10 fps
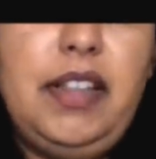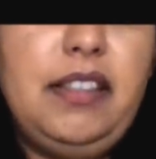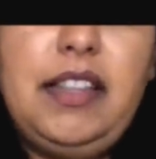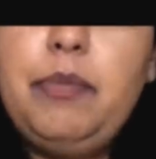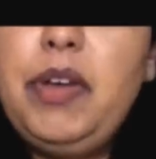
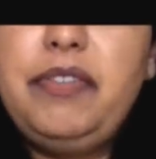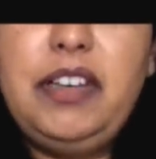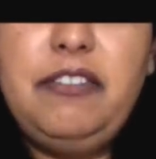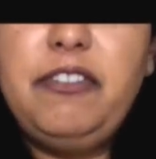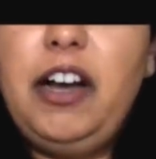and they're
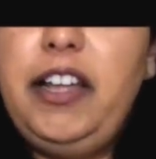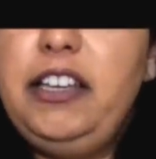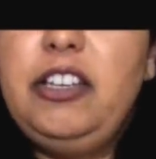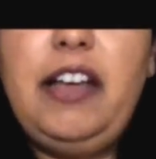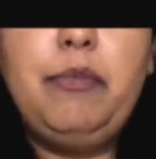perfectly
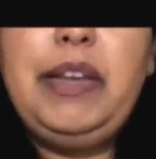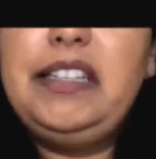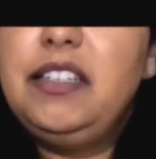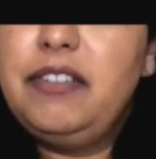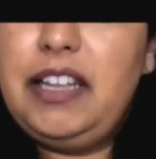fine. You have plenty of